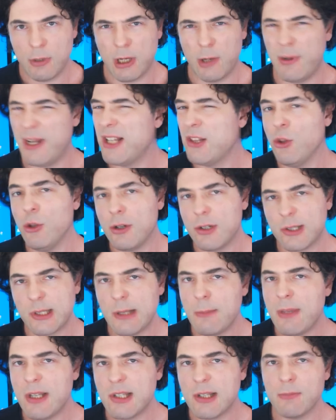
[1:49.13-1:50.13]
it looks
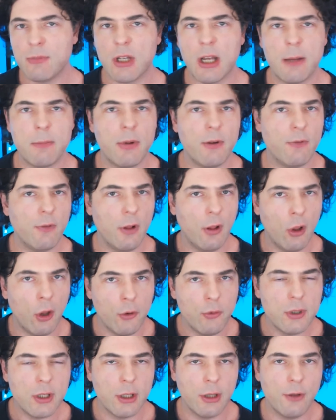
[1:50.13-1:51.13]
to be some type of
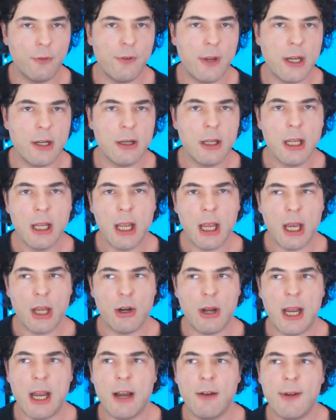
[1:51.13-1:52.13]
local event
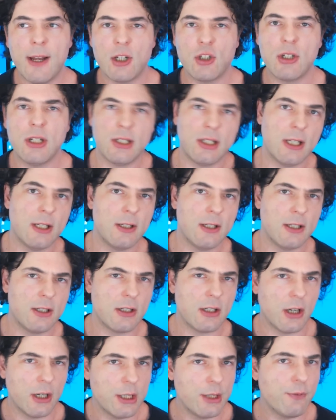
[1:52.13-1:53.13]
and i have actually
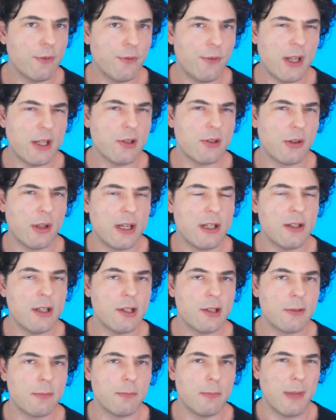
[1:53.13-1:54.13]
attended kind of events like
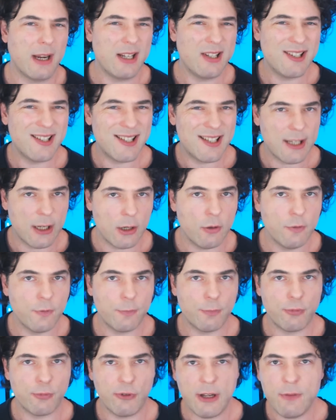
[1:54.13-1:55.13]
this
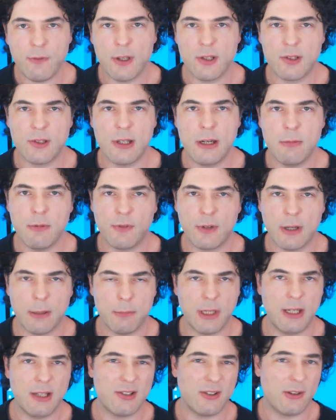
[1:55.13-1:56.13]
myself previously with
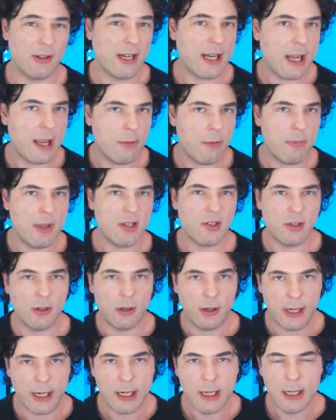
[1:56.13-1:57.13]
companies like
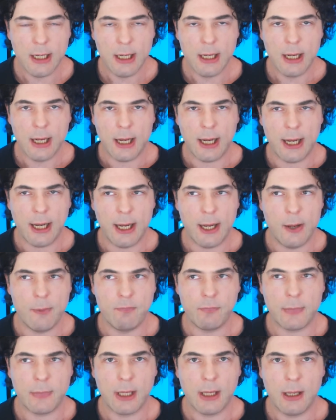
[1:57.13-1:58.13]
msi
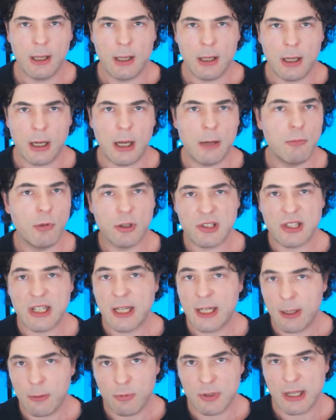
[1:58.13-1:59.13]
um, I'm not
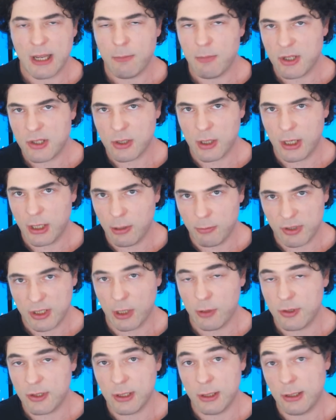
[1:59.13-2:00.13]
saying it was MSI that was
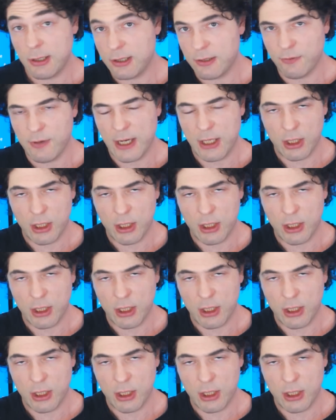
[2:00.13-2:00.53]
hosting this event, I